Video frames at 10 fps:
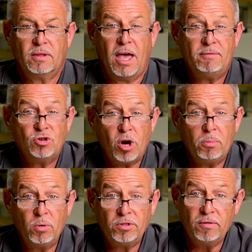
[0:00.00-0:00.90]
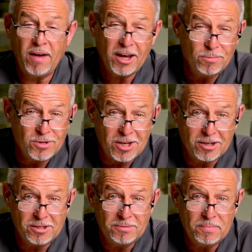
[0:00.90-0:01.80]
Having trouble with your vacuum
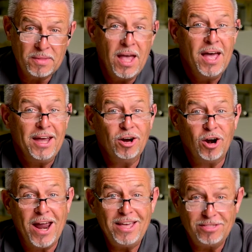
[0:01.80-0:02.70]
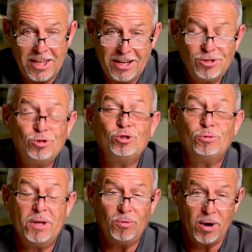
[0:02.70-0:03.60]
suction? Here are 8 things you
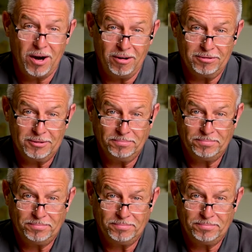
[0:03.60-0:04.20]
should be aware of.